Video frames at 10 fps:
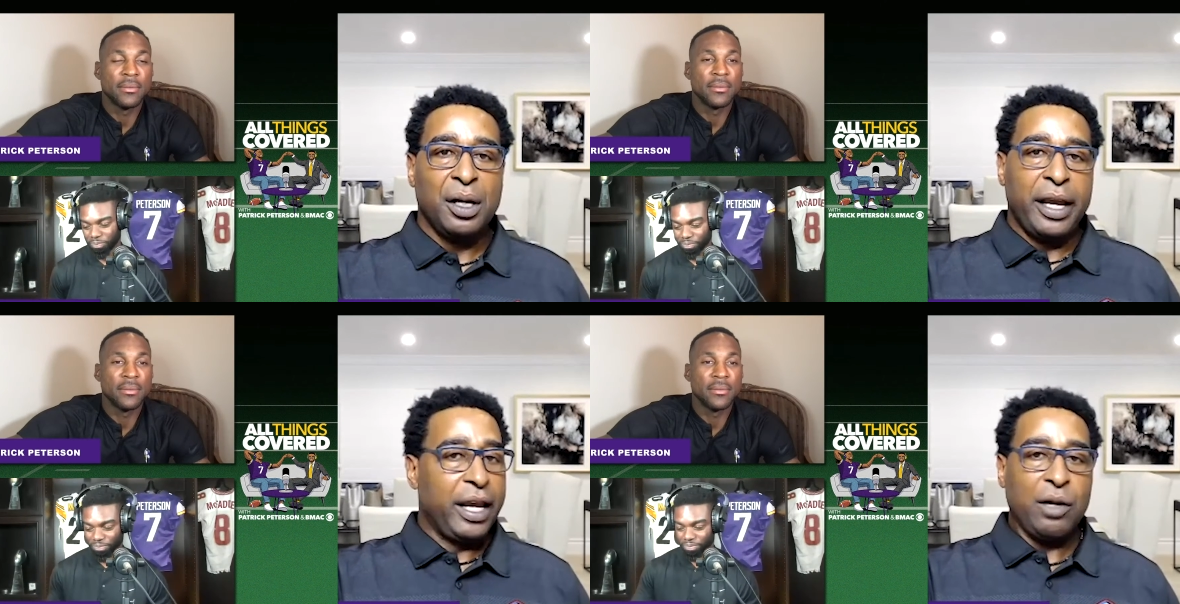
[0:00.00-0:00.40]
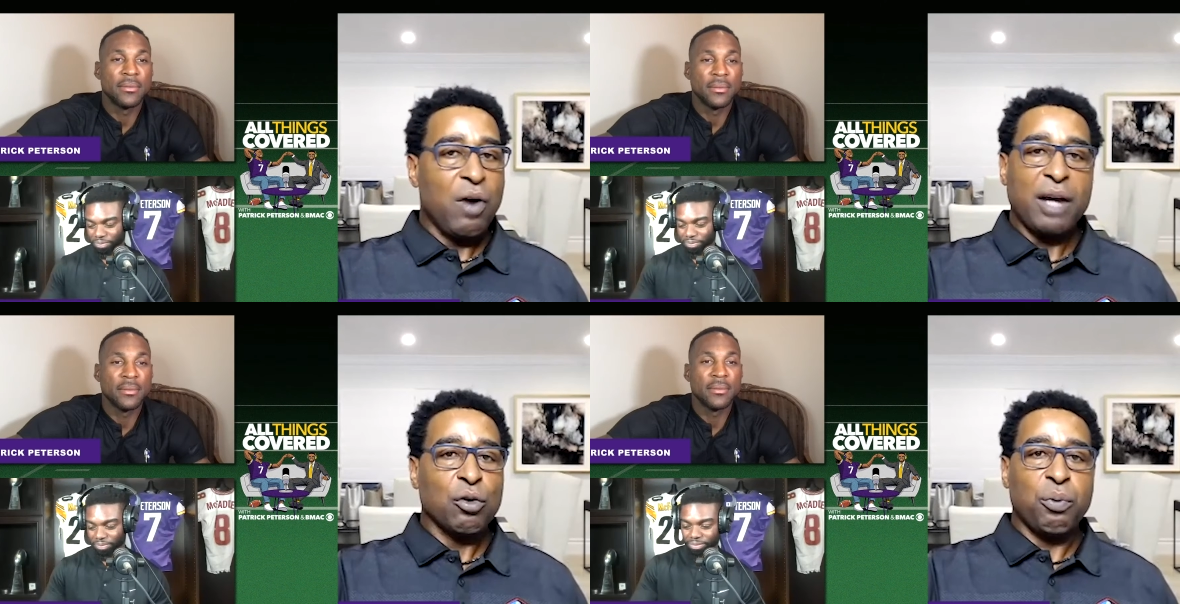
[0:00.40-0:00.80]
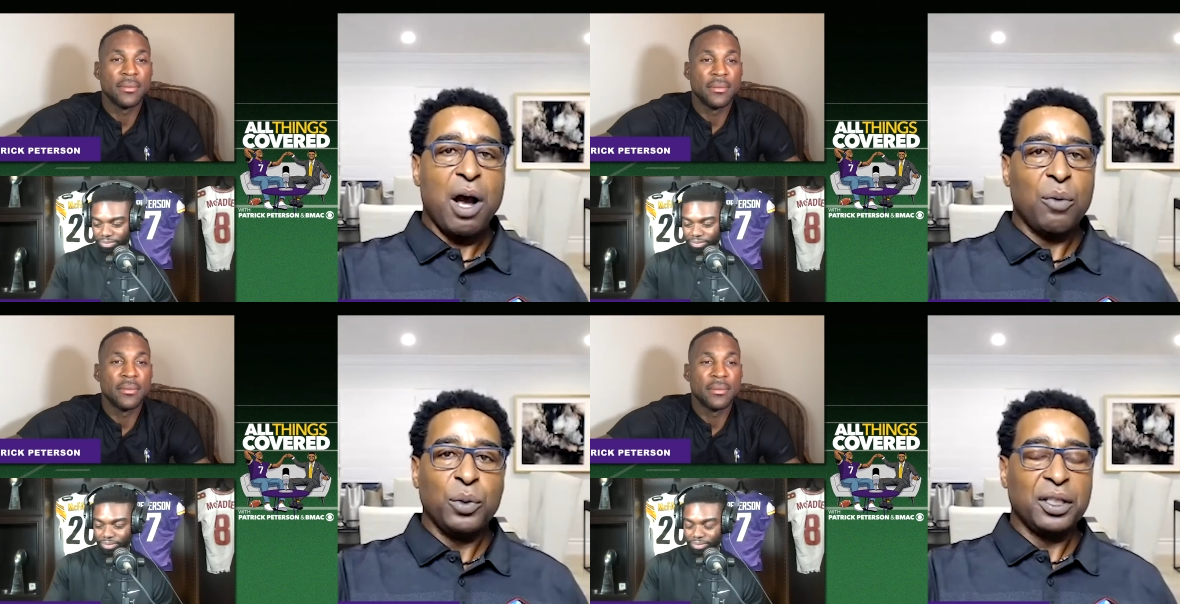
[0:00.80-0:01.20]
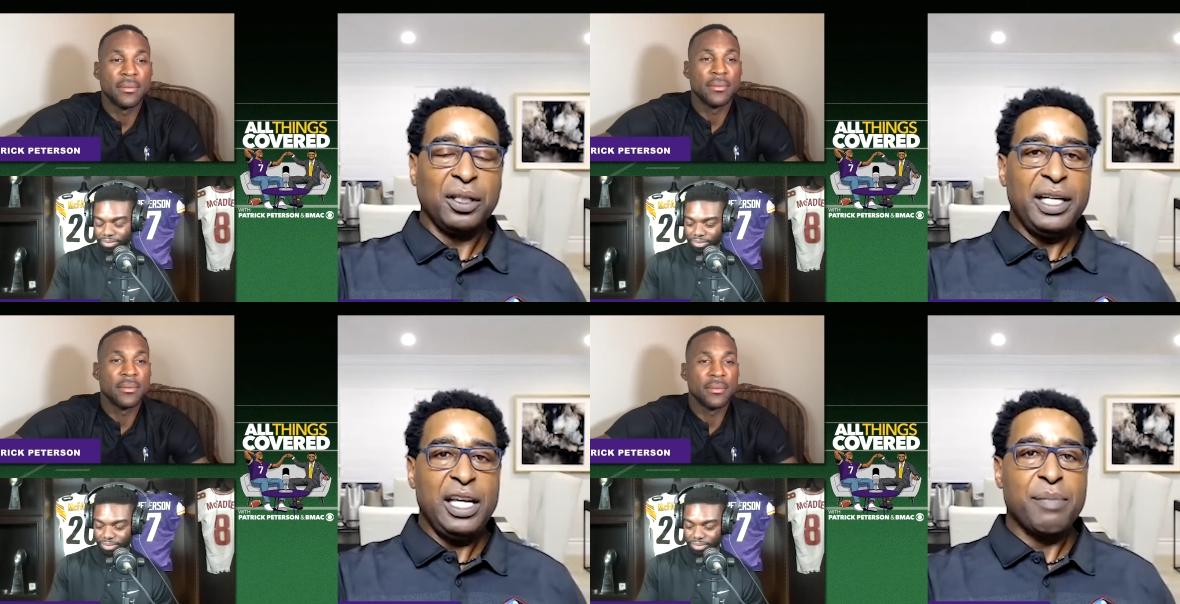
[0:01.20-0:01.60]
Speaker 1: And you don't have no problem with the
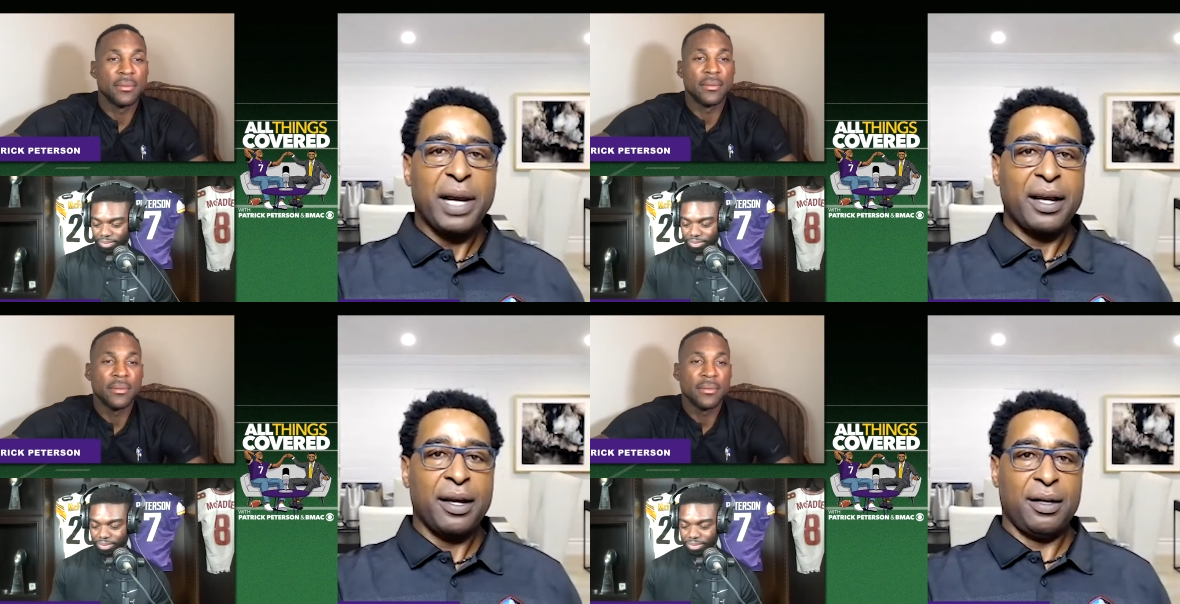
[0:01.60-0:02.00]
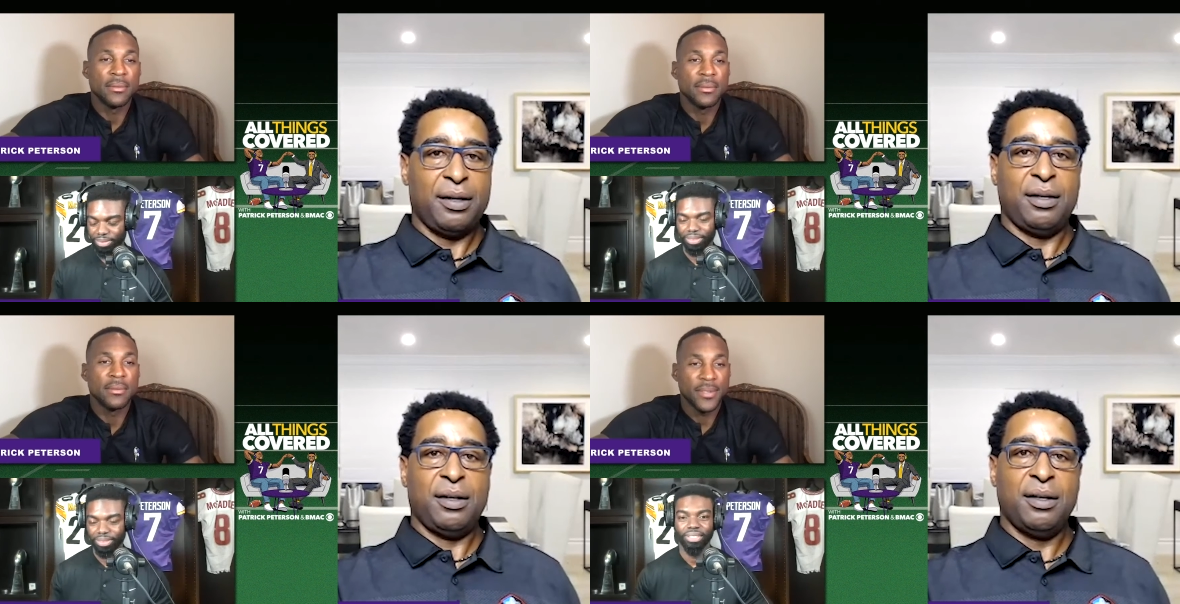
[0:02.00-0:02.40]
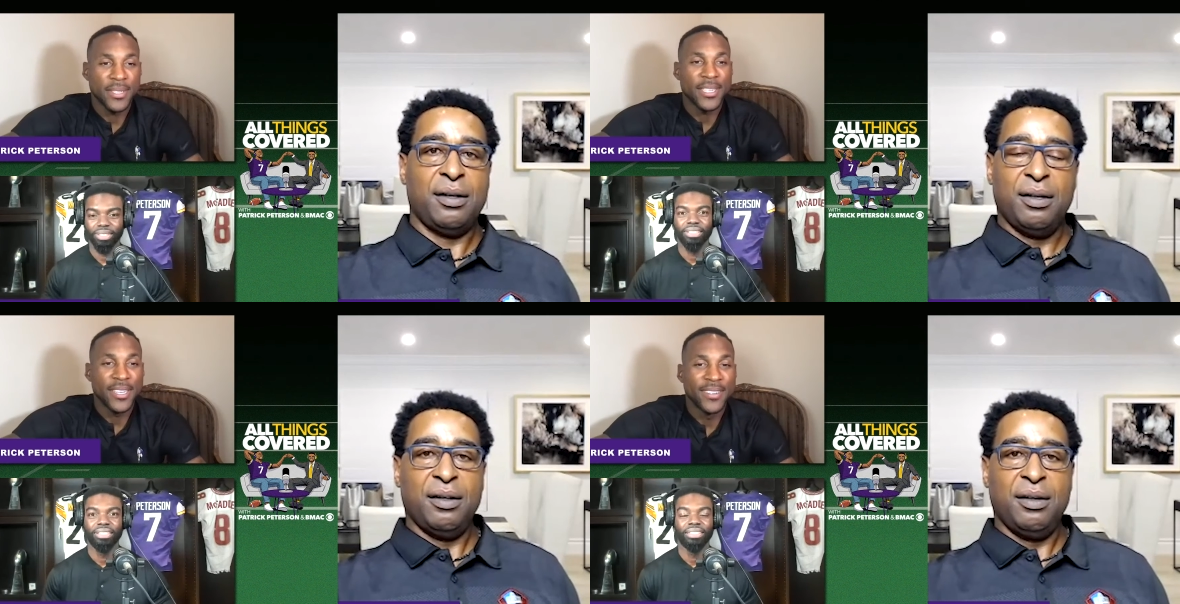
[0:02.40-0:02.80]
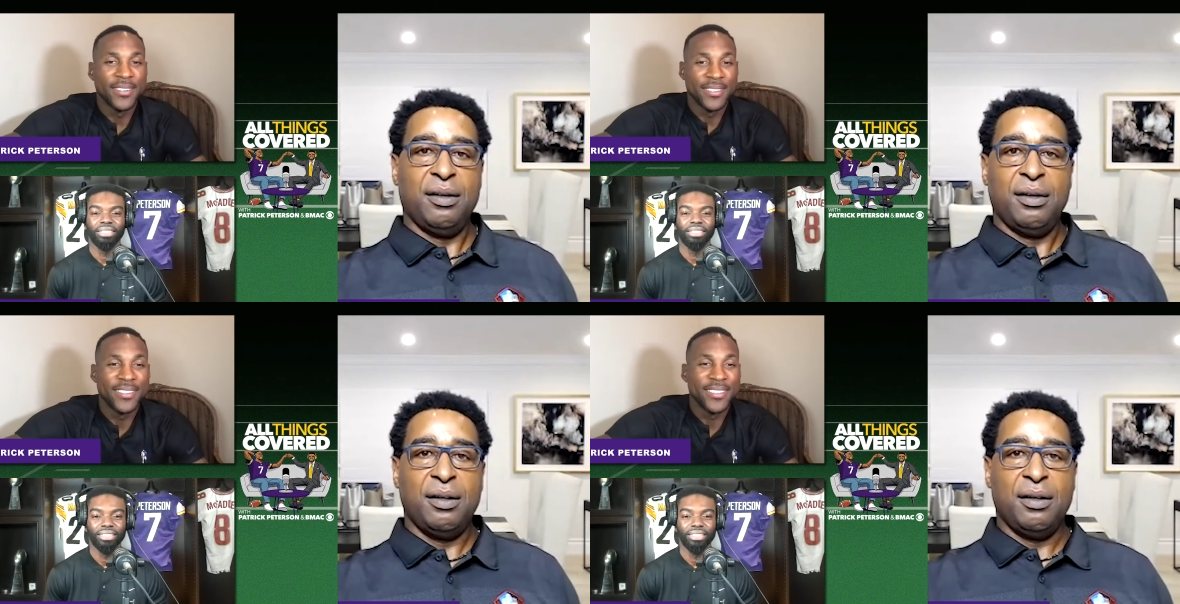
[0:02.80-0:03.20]
league, man." Yeah.
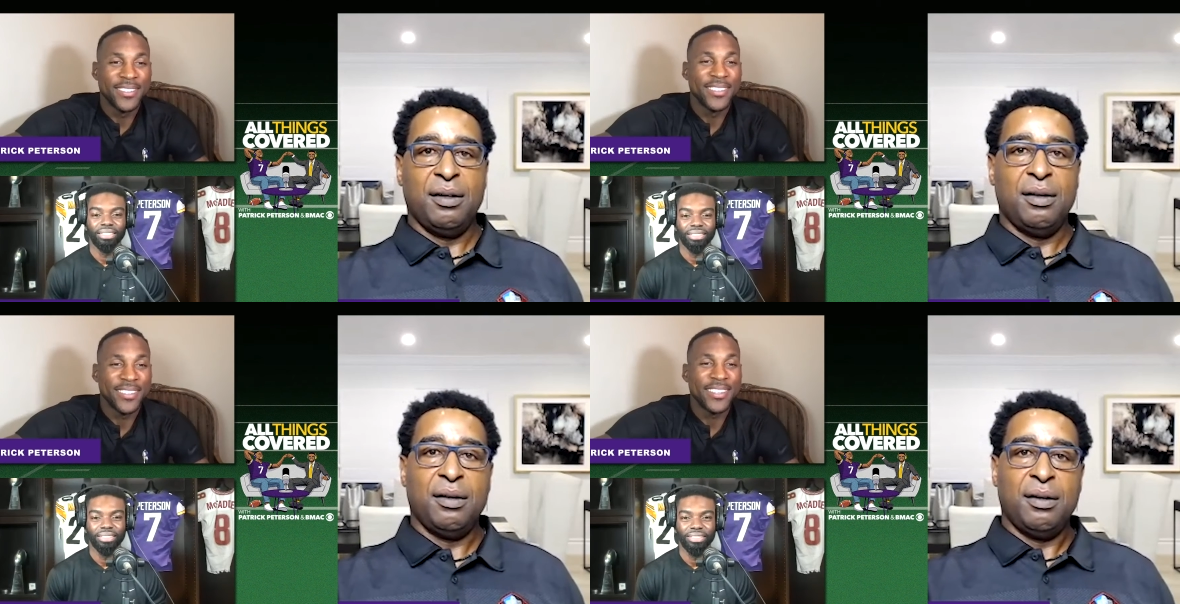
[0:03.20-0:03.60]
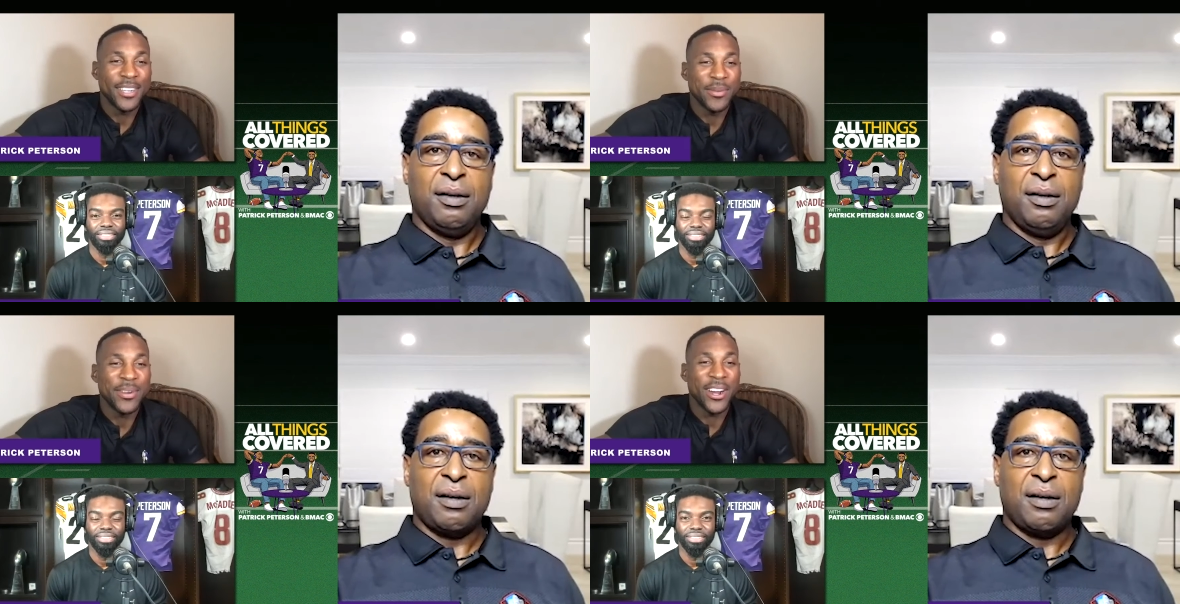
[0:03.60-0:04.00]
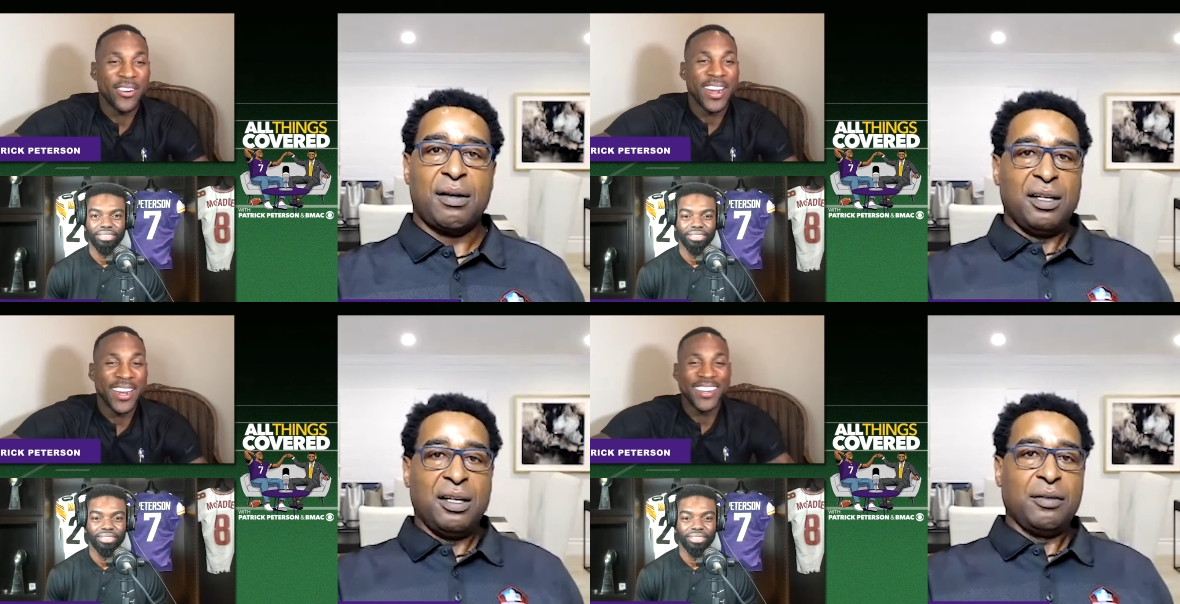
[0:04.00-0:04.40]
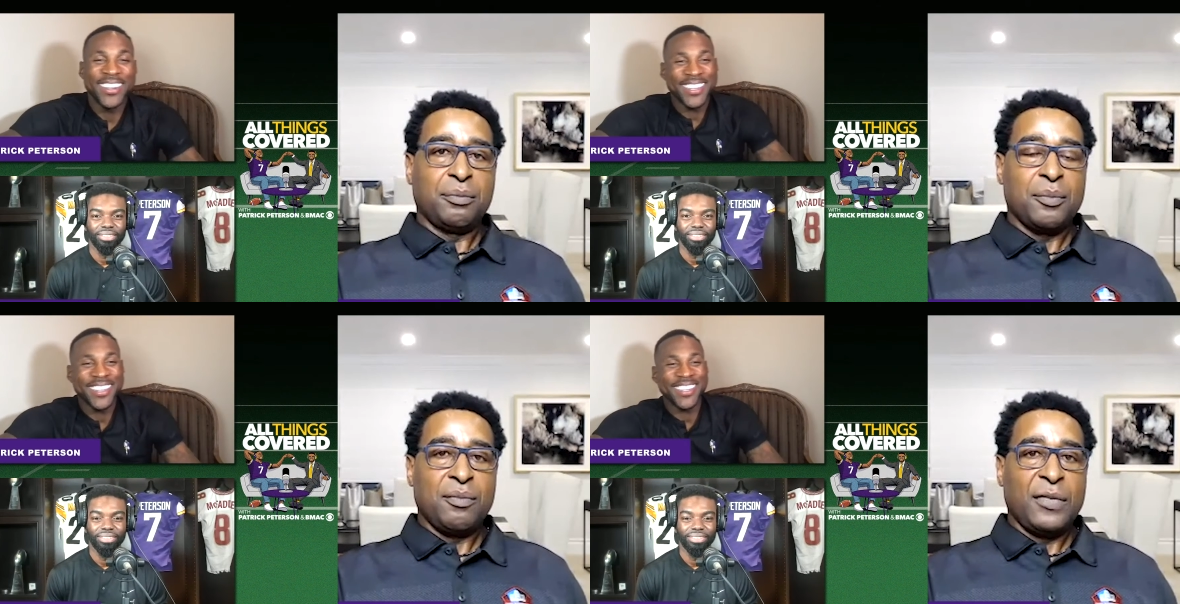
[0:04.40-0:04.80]
He's going to be all
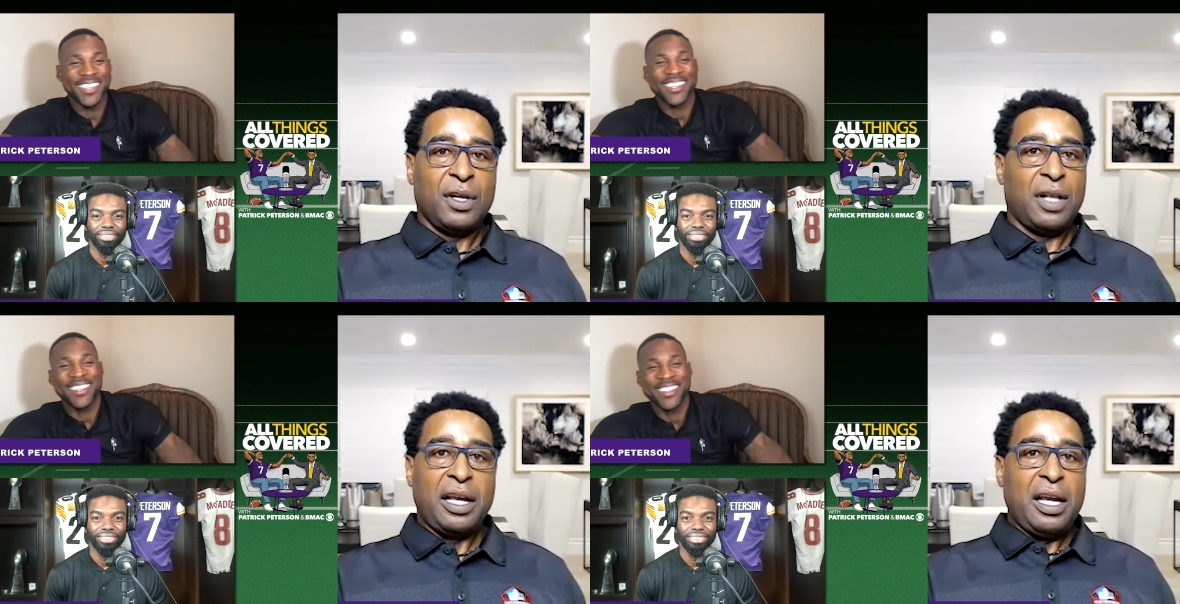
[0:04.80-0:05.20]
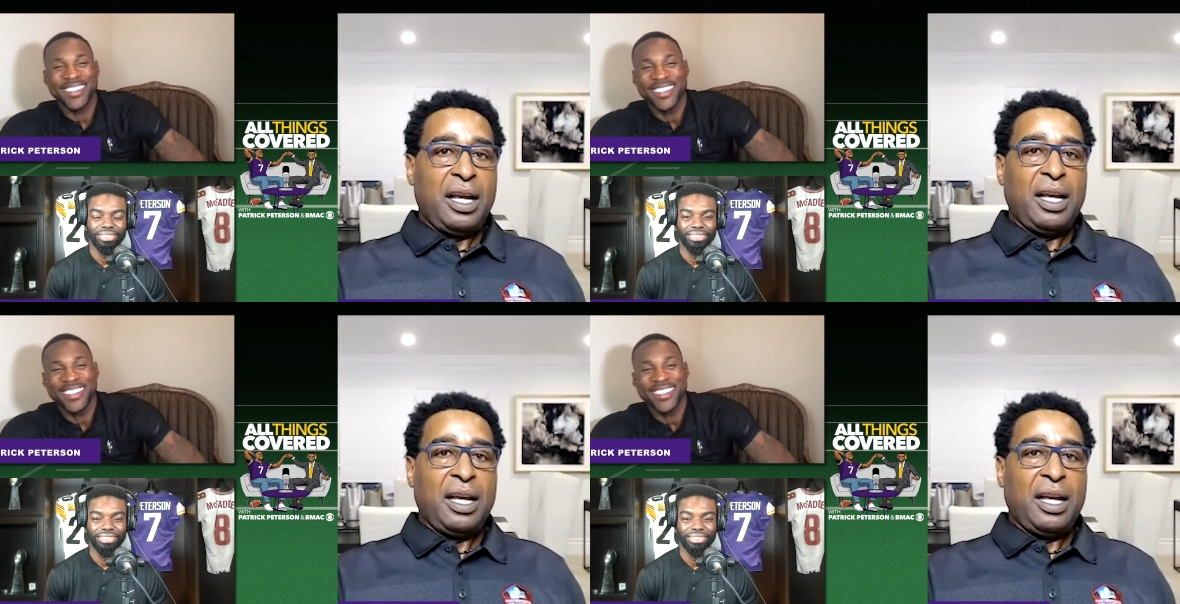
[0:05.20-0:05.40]
right.